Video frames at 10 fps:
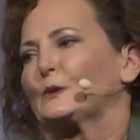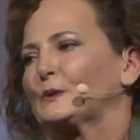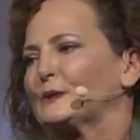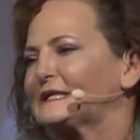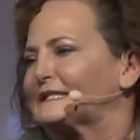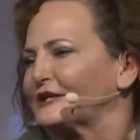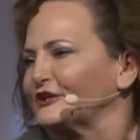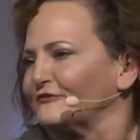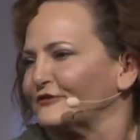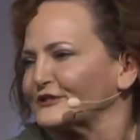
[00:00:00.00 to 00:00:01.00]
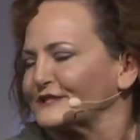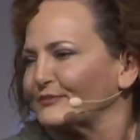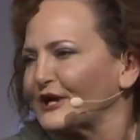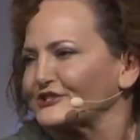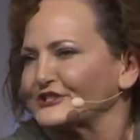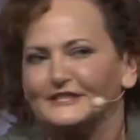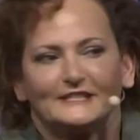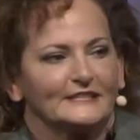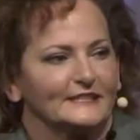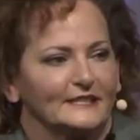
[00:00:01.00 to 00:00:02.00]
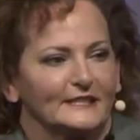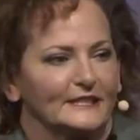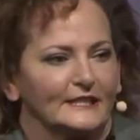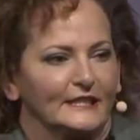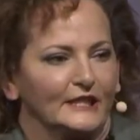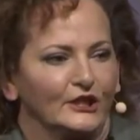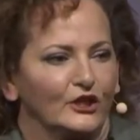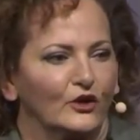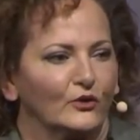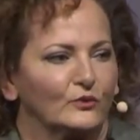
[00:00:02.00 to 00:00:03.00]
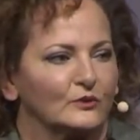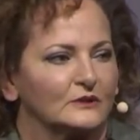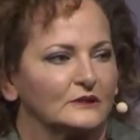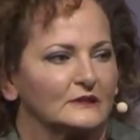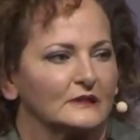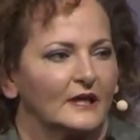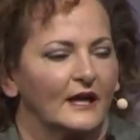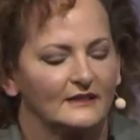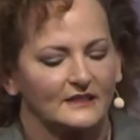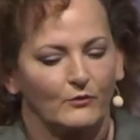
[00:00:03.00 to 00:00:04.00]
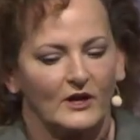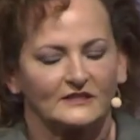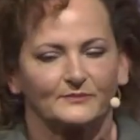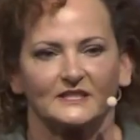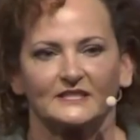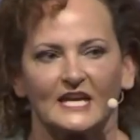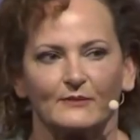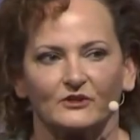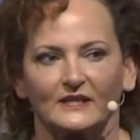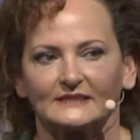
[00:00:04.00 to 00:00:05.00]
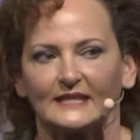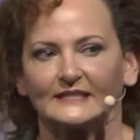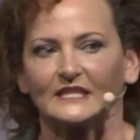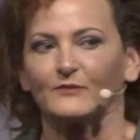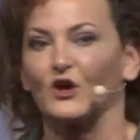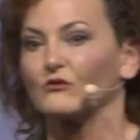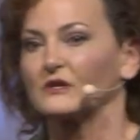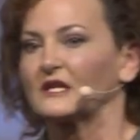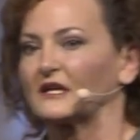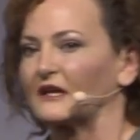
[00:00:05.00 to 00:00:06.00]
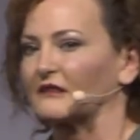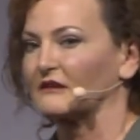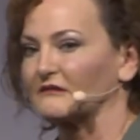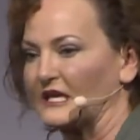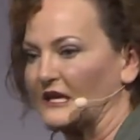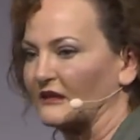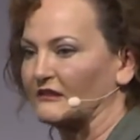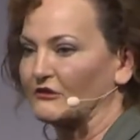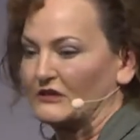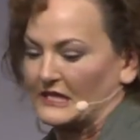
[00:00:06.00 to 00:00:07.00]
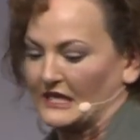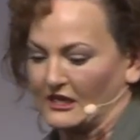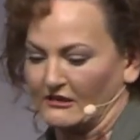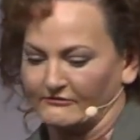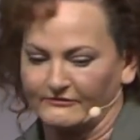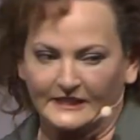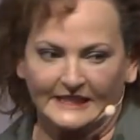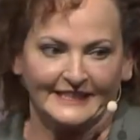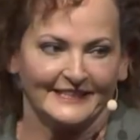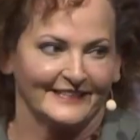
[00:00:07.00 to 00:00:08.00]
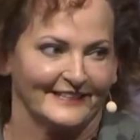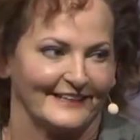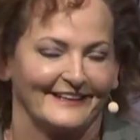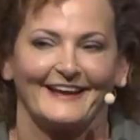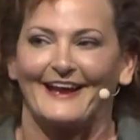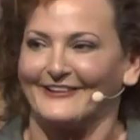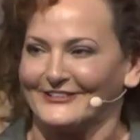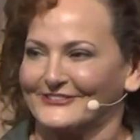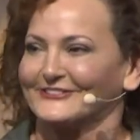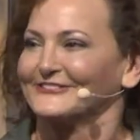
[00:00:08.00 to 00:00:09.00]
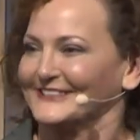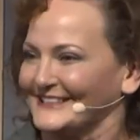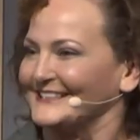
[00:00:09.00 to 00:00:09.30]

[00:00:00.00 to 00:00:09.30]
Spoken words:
Is that a good first impression? No. As I walked up to the table, I said to him, the only thing I could think of, how you doing?